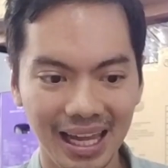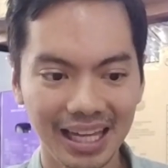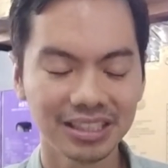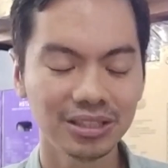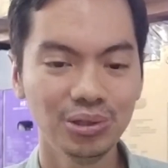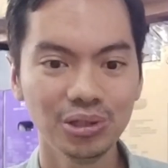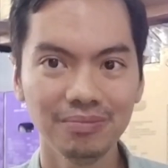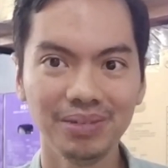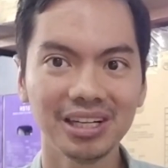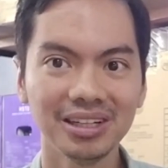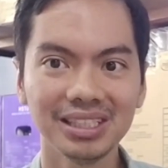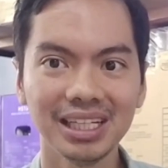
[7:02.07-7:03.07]
It's good
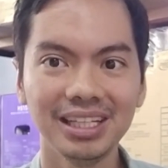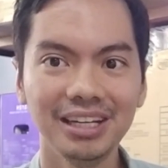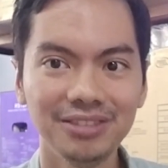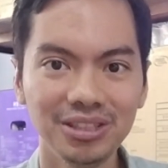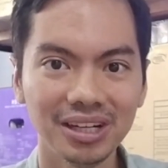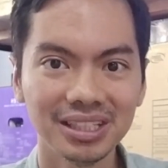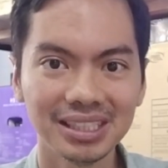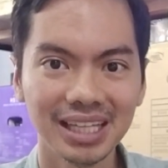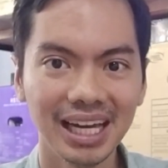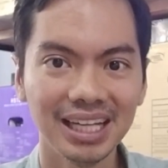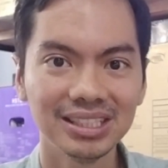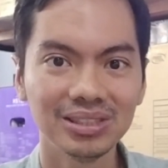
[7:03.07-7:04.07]
because it gives you a
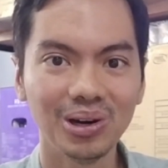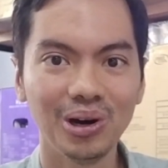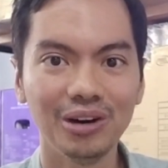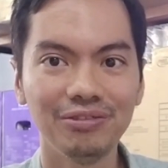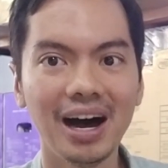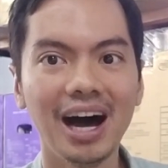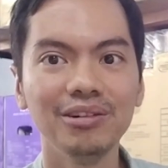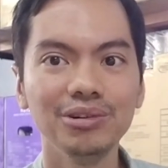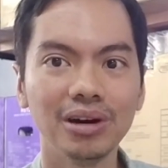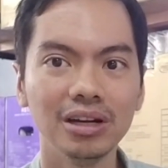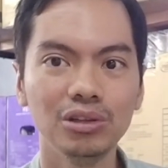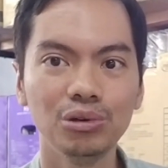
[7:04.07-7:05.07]
sense of how
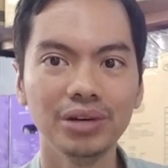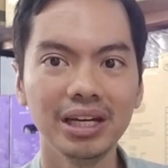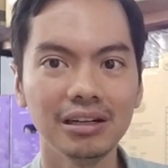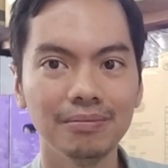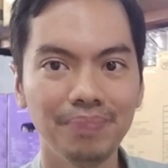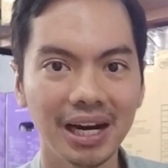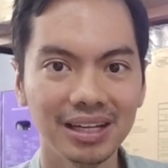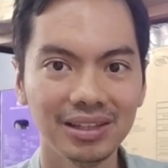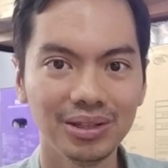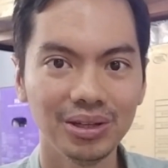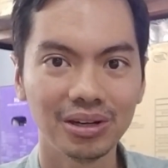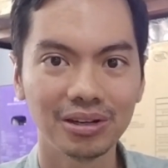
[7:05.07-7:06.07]
you are doing
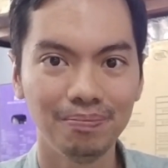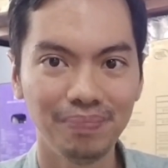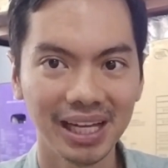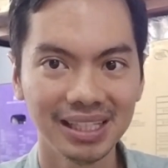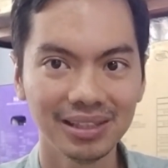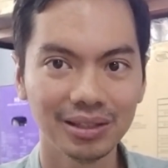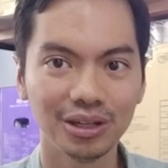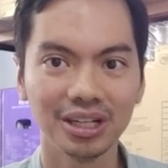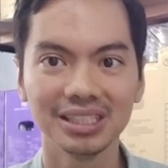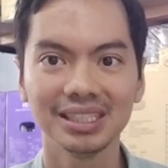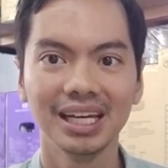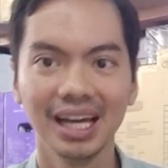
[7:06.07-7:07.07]
compared to your
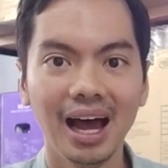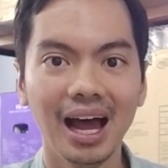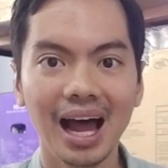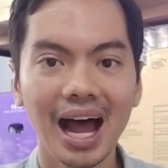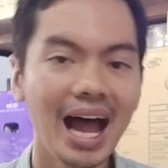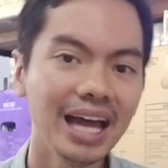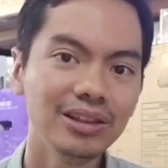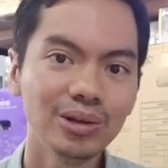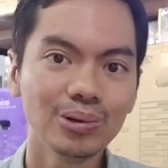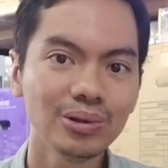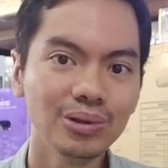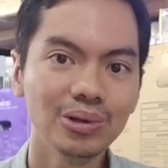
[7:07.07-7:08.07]
competitors. I
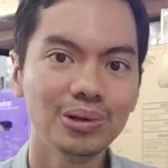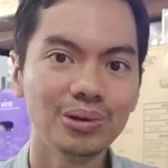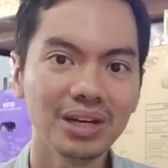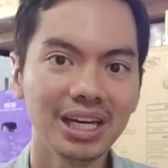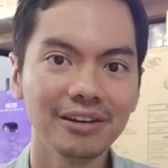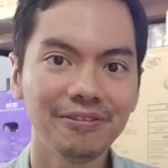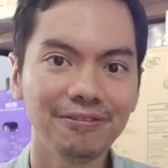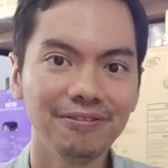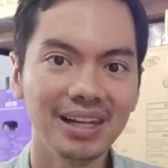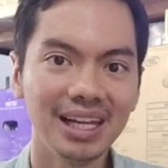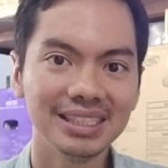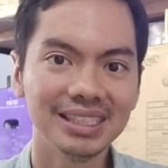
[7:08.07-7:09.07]
don't know if
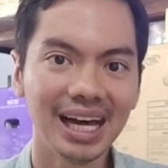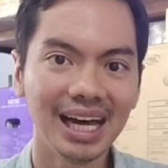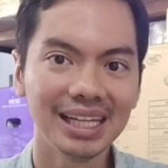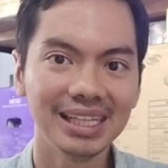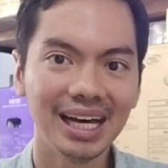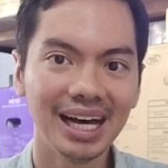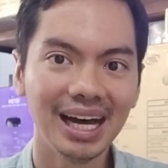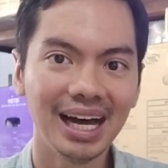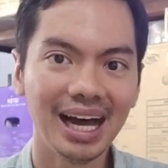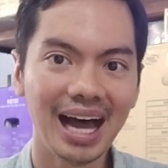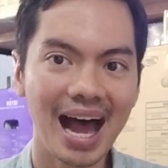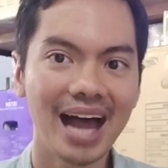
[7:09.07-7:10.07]

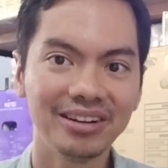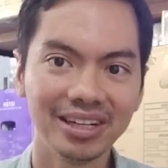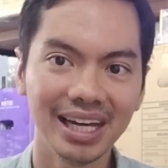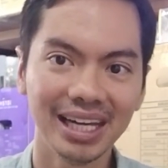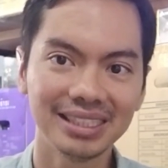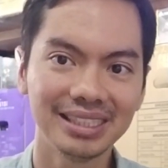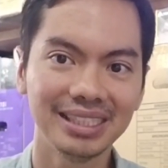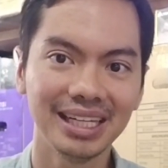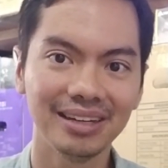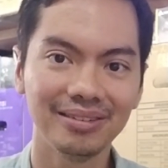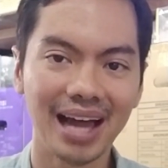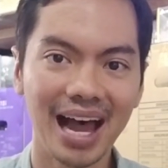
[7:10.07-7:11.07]
Lazada aggregates
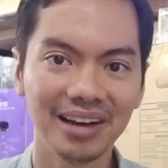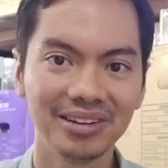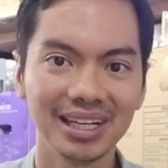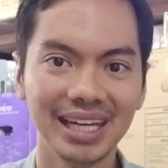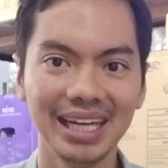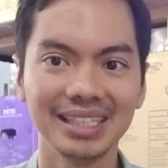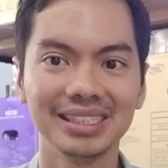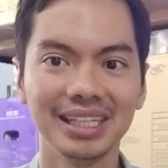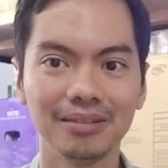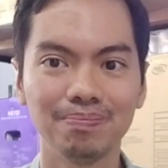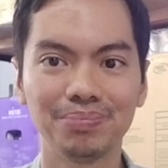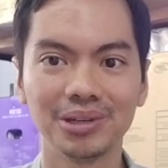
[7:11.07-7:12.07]

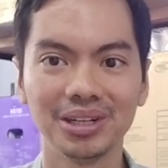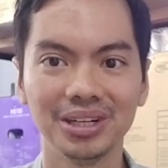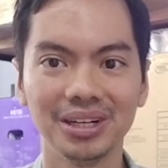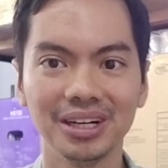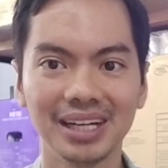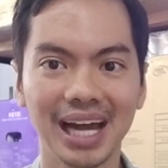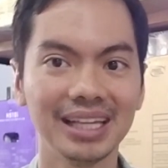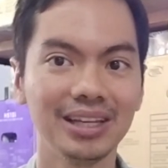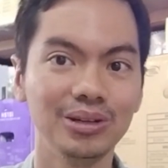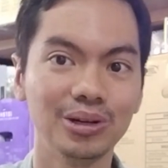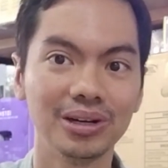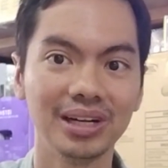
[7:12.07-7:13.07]
it per
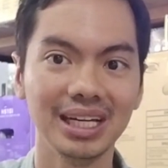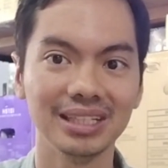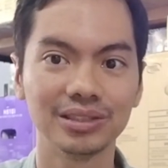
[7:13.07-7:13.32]
category.